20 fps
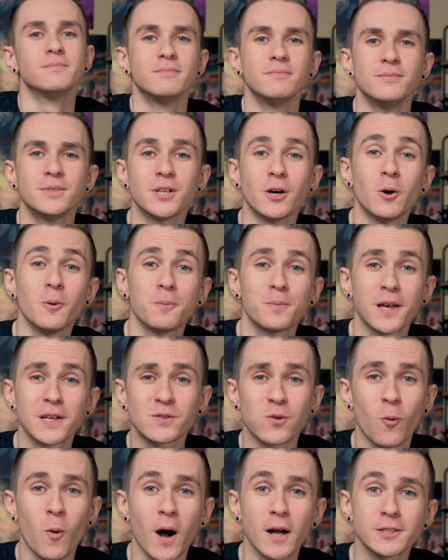So thanks
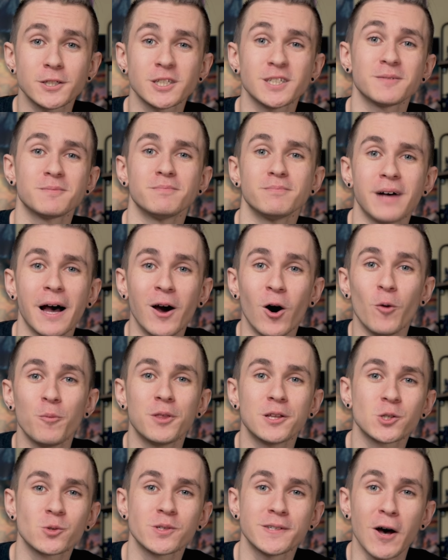for watching. I hope
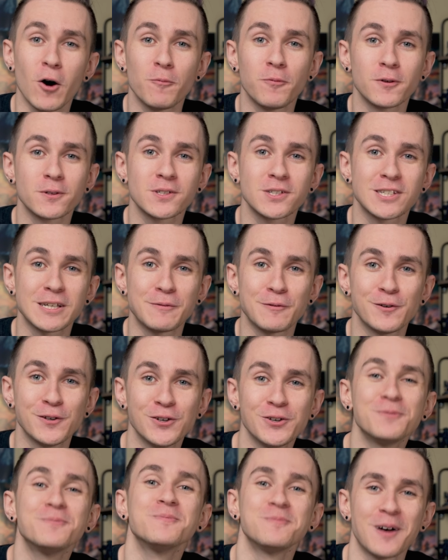this was helpful to some of
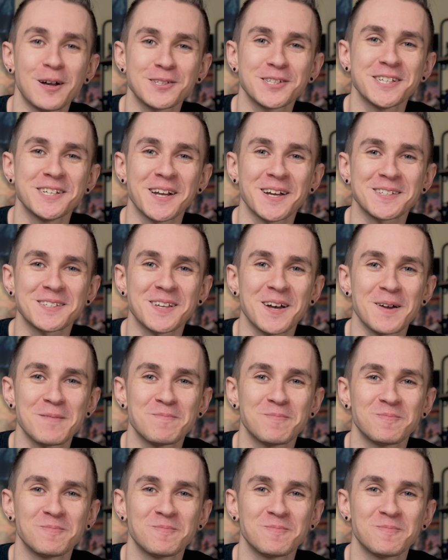you. I'll see you next time.